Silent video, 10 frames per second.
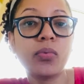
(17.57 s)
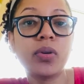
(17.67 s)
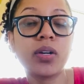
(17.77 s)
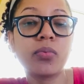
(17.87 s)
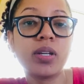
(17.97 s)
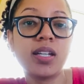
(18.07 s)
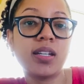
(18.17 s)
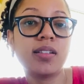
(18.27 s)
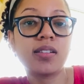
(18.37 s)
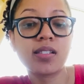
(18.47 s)
where
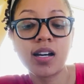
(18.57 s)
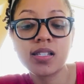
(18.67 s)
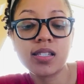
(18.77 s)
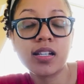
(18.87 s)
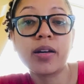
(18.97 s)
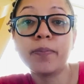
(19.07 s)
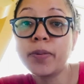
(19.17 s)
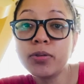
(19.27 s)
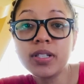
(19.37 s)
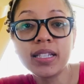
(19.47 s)
we discuss the
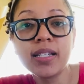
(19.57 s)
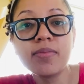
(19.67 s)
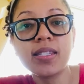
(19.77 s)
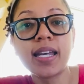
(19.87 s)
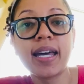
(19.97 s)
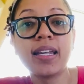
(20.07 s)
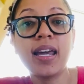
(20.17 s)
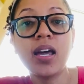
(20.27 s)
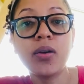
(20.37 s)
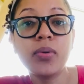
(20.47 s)
component teams that
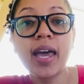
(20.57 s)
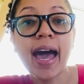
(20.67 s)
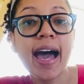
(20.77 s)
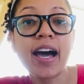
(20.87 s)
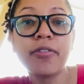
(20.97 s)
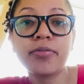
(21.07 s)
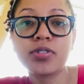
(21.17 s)
we have.